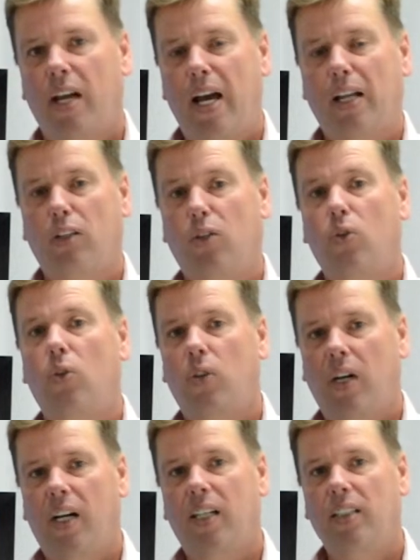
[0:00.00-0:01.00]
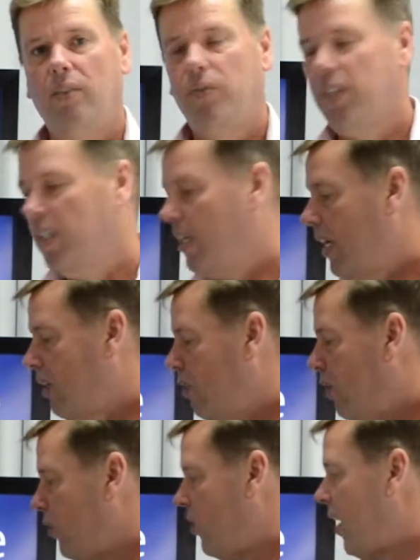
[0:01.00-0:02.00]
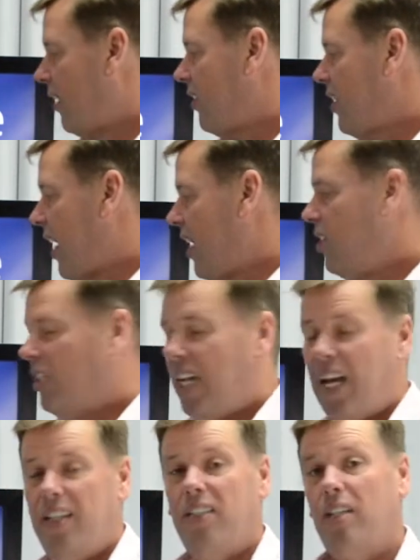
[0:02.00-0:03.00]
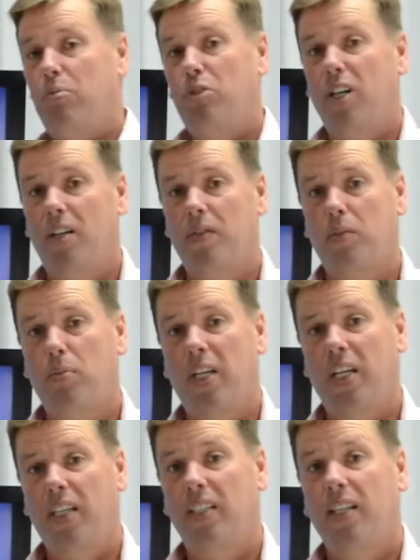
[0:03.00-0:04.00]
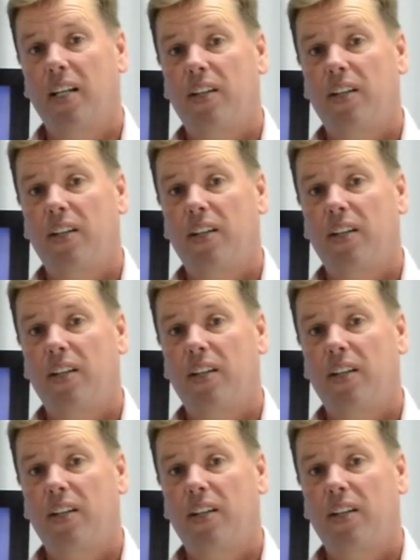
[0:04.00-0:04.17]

at law, contract stage can sometimes mean